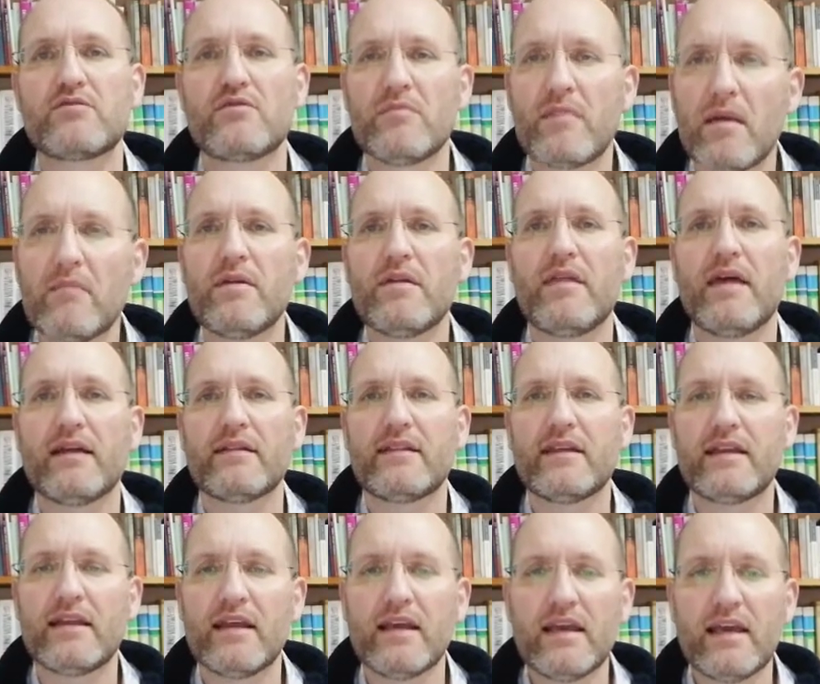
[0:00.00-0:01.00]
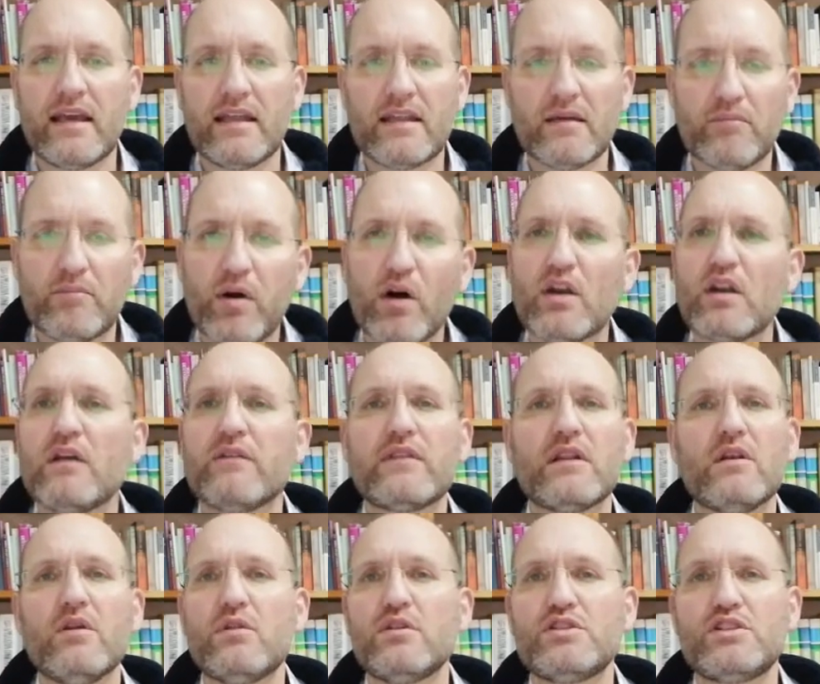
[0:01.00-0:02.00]
Remember that, that the body of
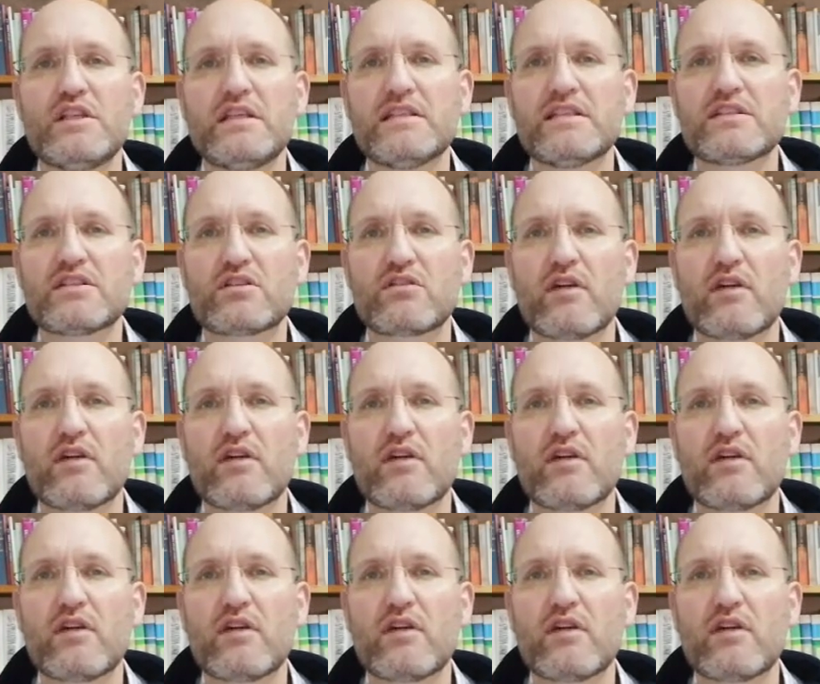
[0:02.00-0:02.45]
the Lord Jesus